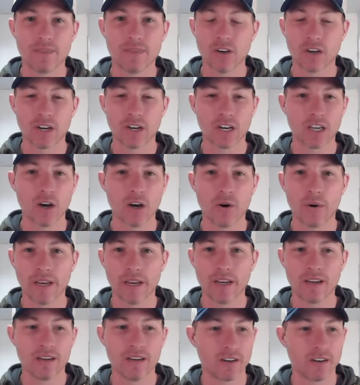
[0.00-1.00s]
You're going to go
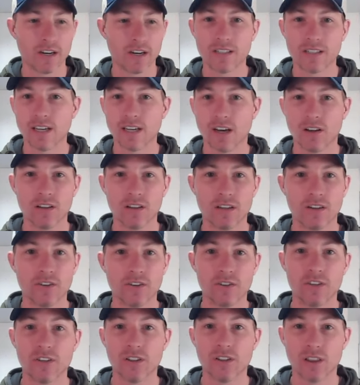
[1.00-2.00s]
in and you're going to tell
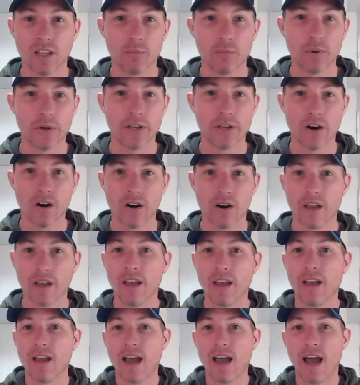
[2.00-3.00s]
your lumber yard
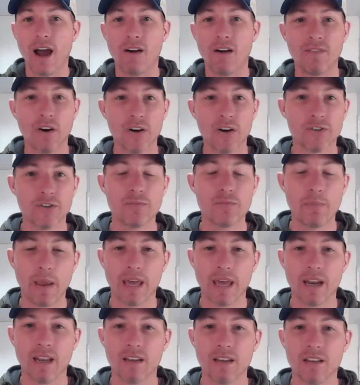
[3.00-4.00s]
how far you're
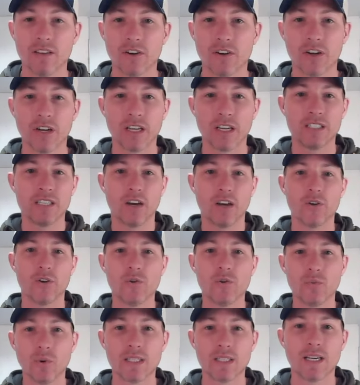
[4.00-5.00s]
spanning and they're going to tell
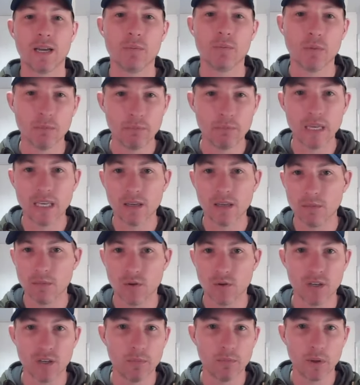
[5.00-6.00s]
you what type of beam
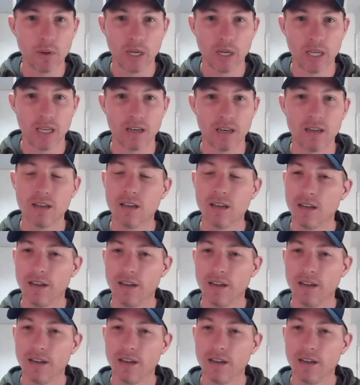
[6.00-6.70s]
you need to put in.